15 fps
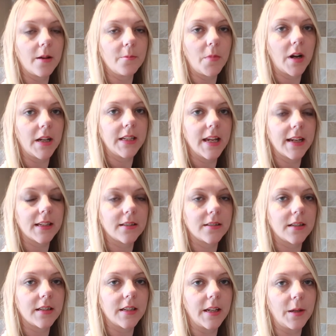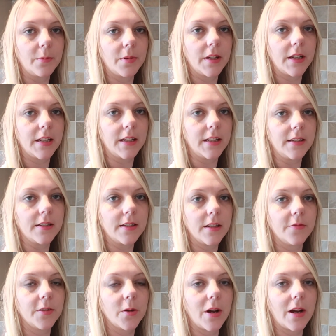My next tip is
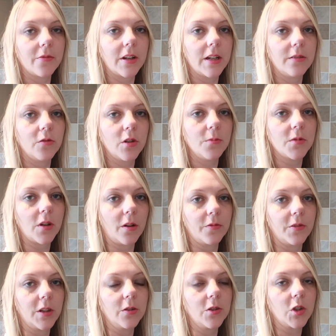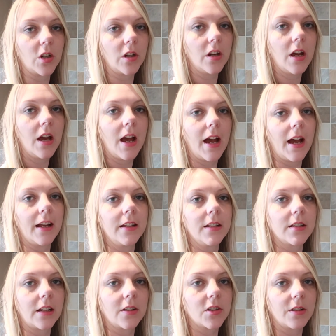if you have a room diffuser and
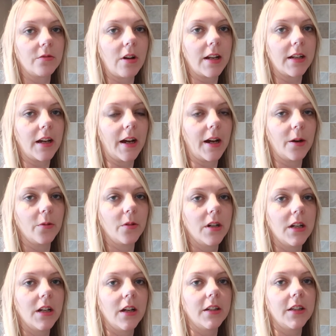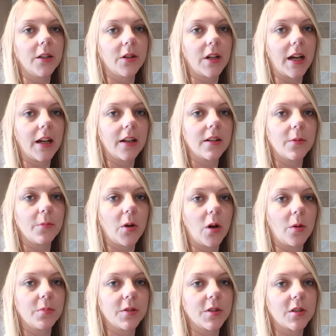it's actually run out, you can
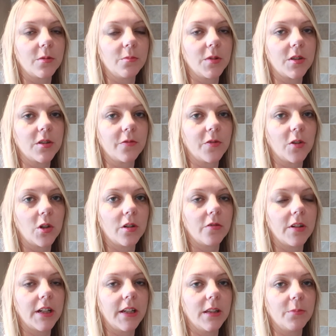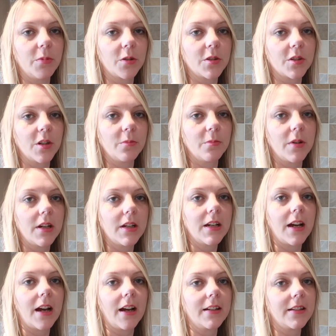pop some Zoflora in the bottom
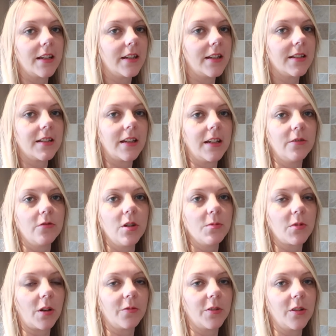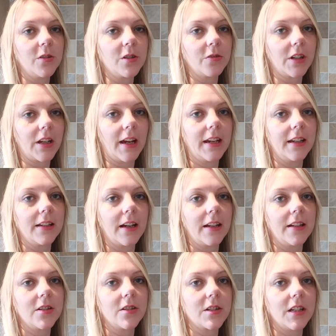and then it's a room diffuser again,
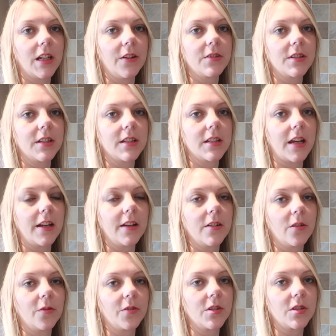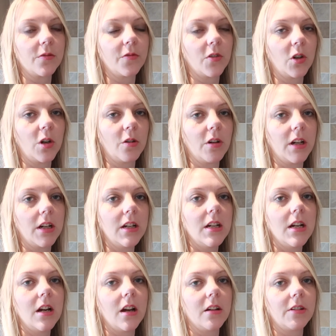and it just leaves the scent of the Zoflora
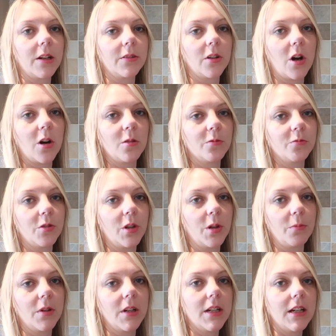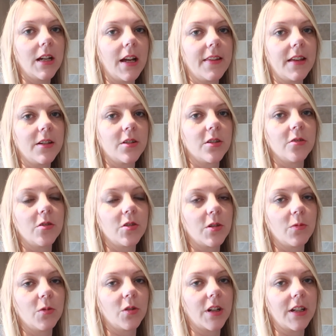around the whole room, and then as soon as
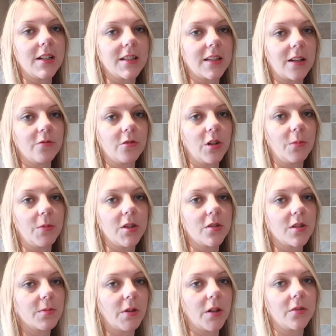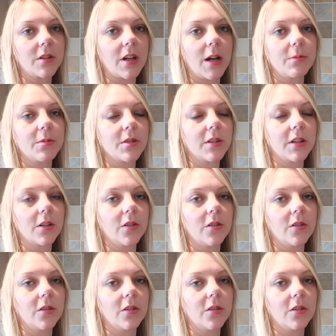you walk into that room it just smells absolutely